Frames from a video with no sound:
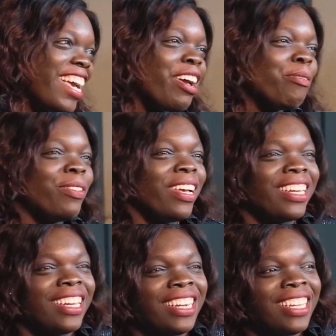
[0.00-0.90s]
I'm not
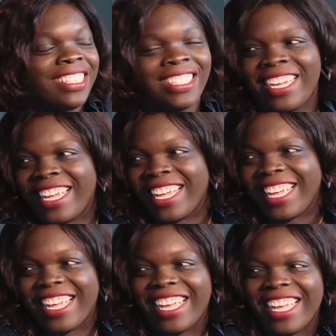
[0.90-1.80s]
good at
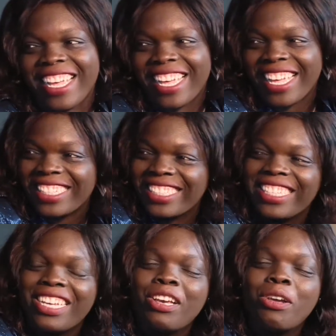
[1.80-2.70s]

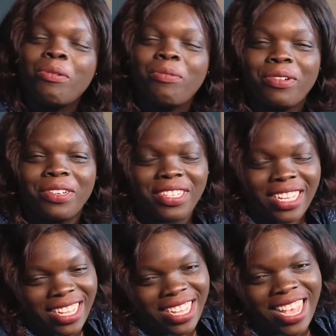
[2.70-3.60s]
that. But
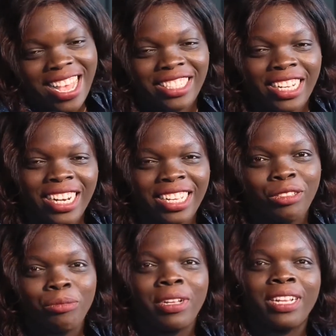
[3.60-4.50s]
I actually like
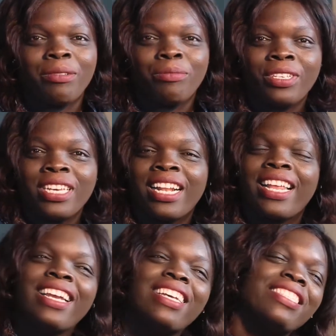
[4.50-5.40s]
Tope Alabi. I
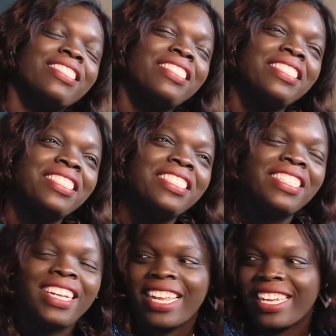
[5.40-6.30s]
like her songs.
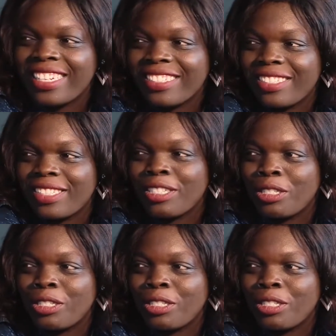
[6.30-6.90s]
I like the